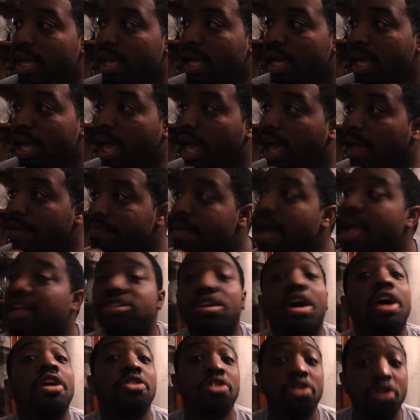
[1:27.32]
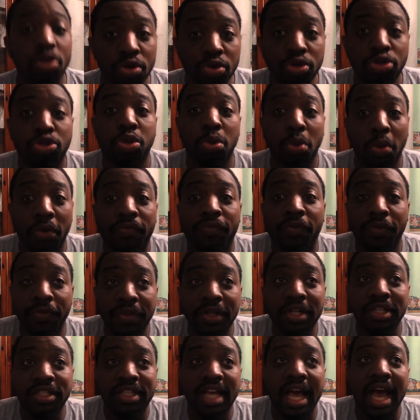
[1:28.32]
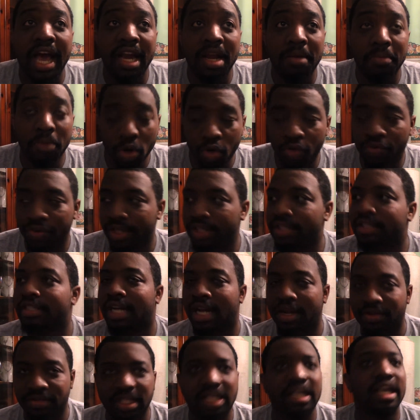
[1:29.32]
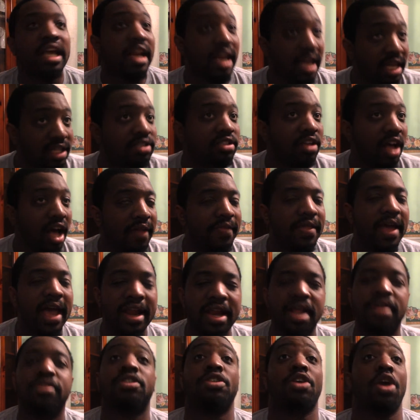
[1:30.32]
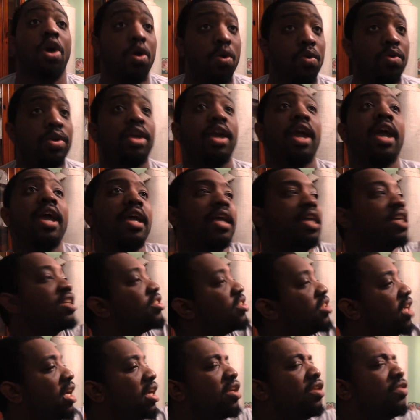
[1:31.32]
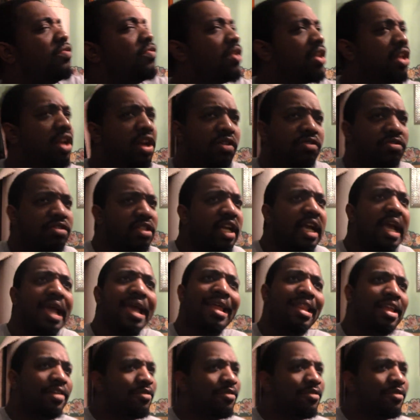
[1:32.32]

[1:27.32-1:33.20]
that's unusual for these kind of movies. And I was like, and I saw that, and I was like, okay, because like you really don't, like Alien